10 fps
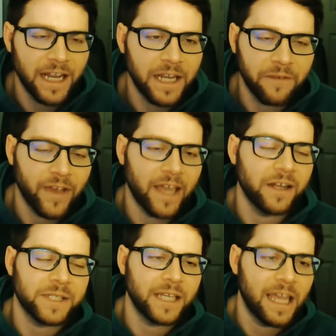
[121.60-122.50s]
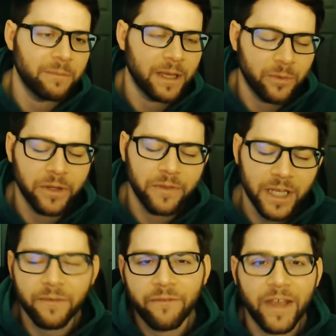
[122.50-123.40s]
in any fantasy game. Like when you
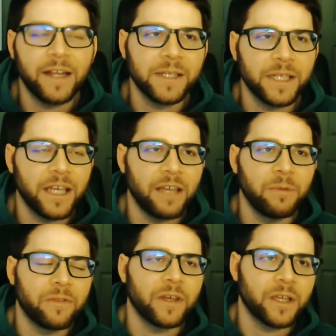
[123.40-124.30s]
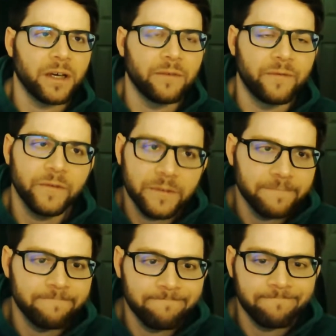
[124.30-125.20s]
think of a fantasy game, you think of
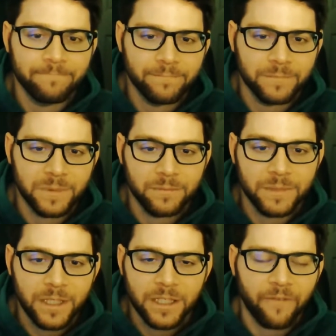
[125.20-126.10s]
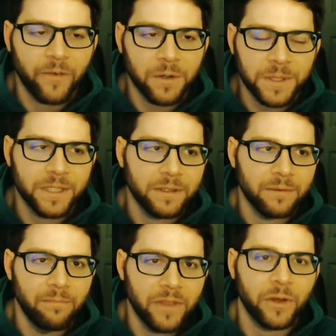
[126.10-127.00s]
the
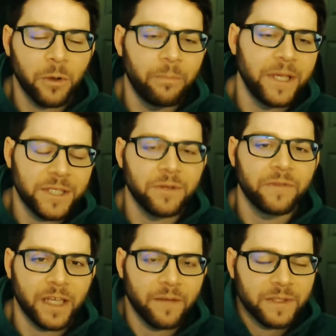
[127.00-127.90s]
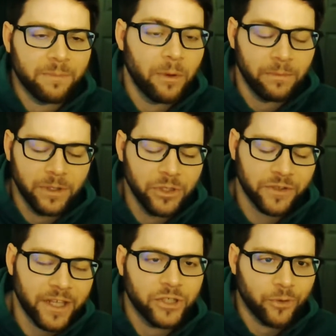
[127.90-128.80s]
first mythical beast you think of is
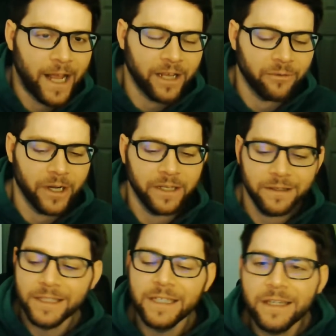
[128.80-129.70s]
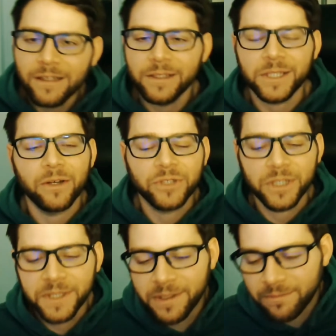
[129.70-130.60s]
usually a dragon, right? So
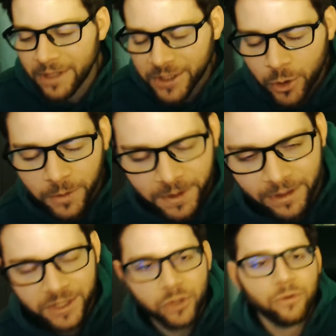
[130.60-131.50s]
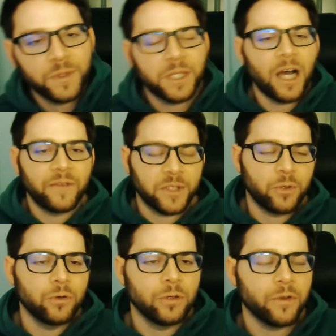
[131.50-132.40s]
it's cool. It's cool stuff. It's a
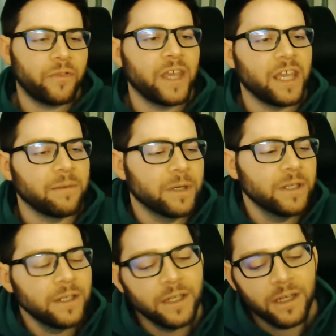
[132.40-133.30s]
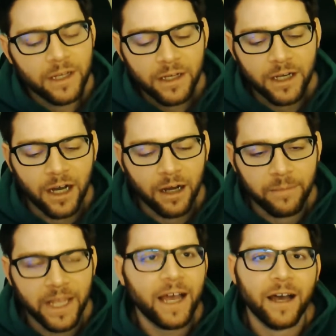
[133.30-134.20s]
cool theme.
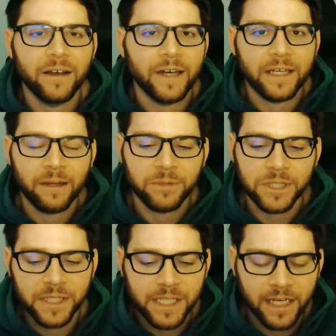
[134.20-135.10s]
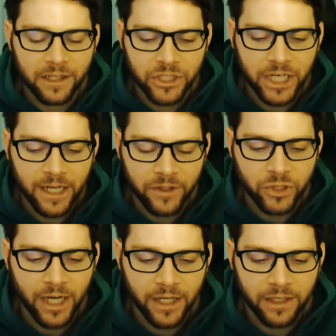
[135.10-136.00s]
But yeah, like I'm just excited to check out the
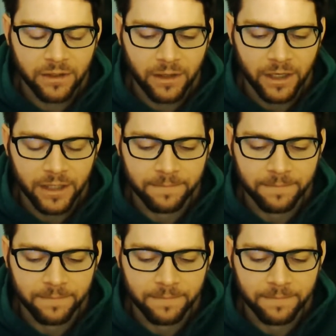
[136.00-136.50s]
Dragon